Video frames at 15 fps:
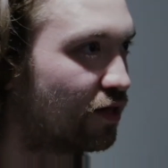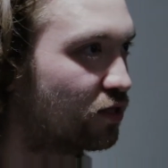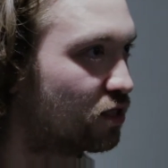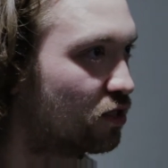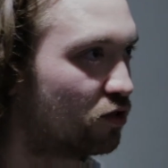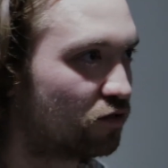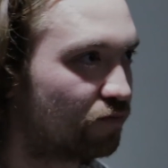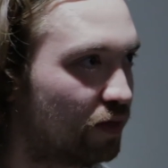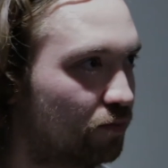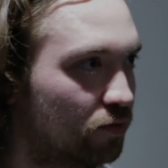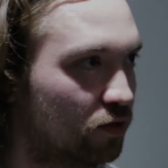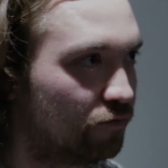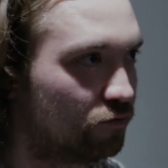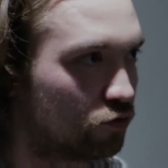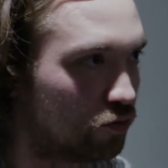There's a lot of people
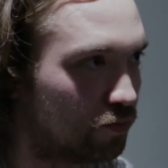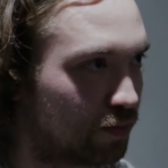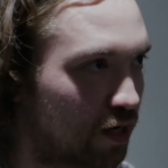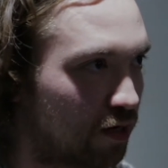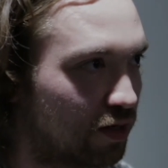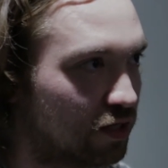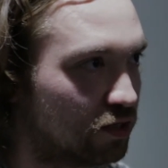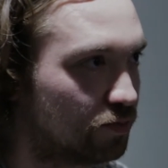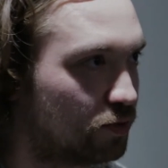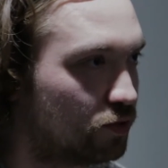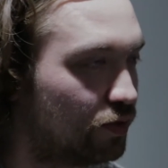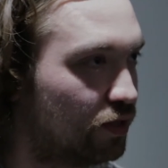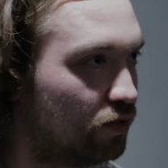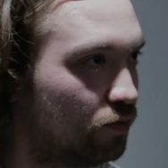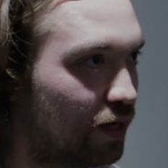that have drawn parallels
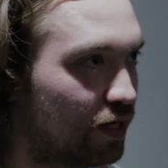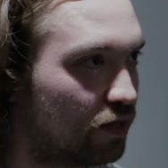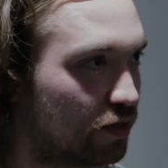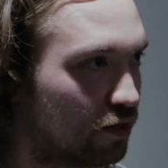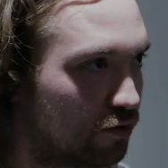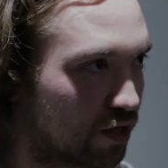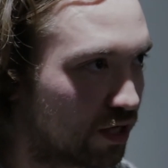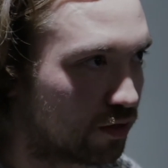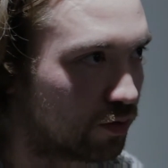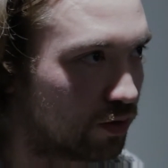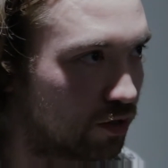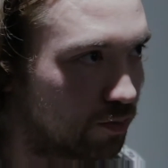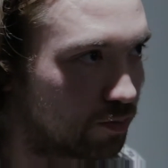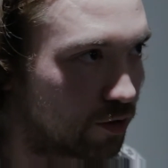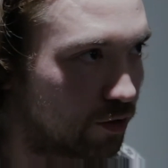between the way that you think when
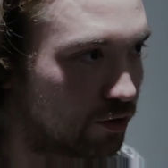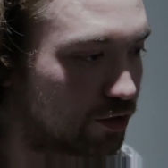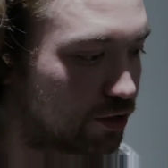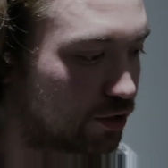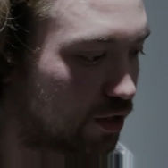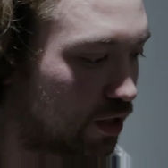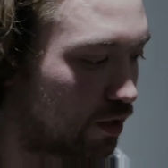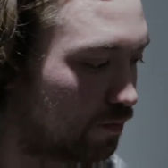you approach